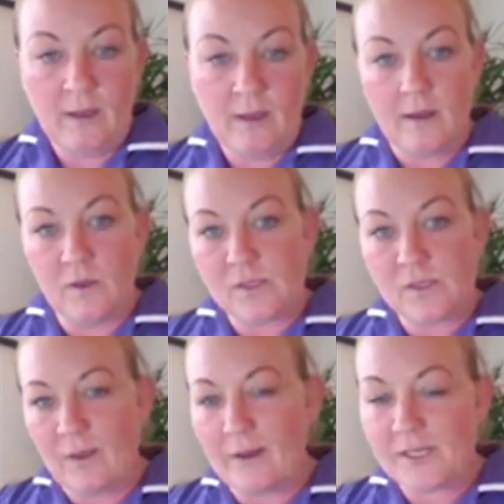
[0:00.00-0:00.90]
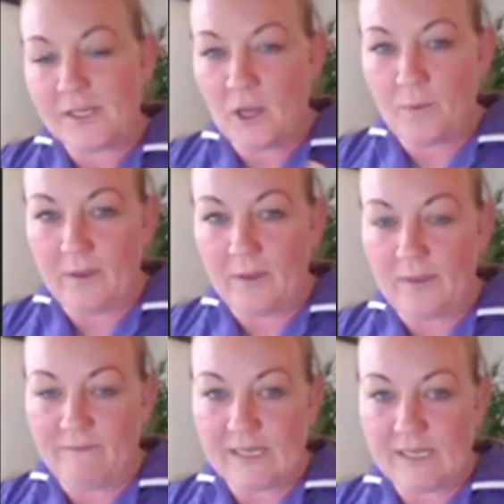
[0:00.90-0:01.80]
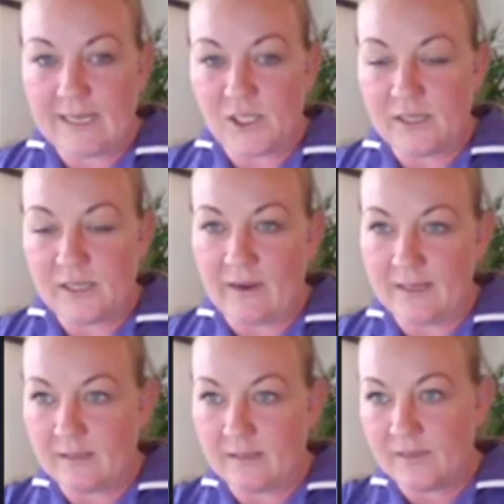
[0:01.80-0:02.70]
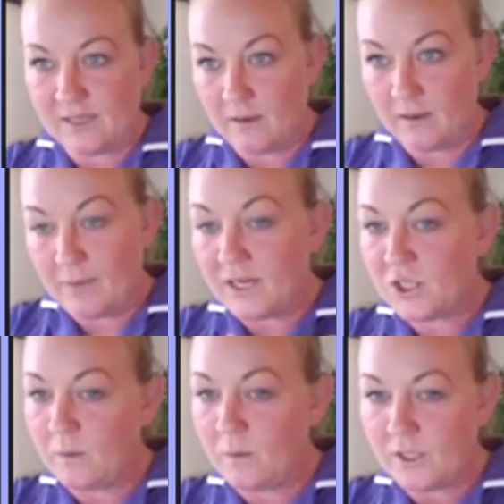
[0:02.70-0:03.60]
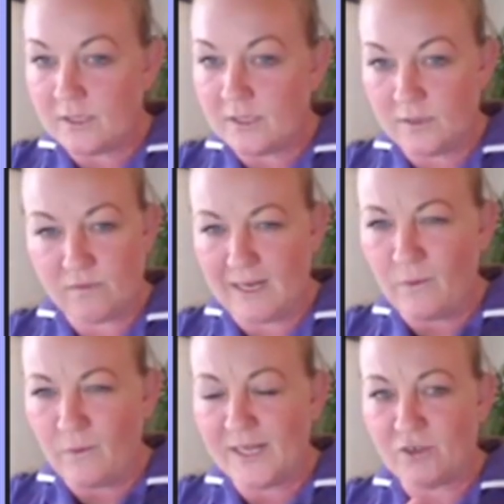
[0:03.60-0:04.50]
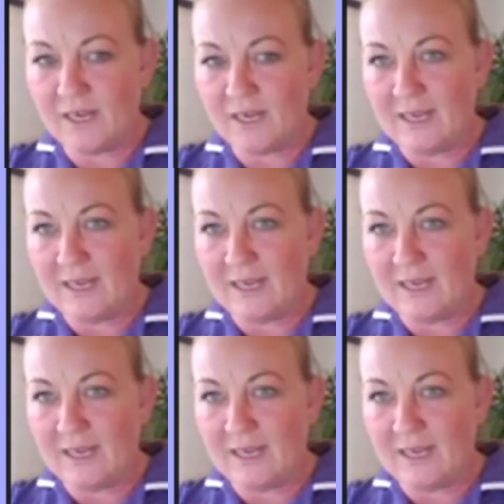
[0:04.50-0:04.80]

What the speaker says: and also how to open the fixation device of a certain peg tube, which is really quite tricky.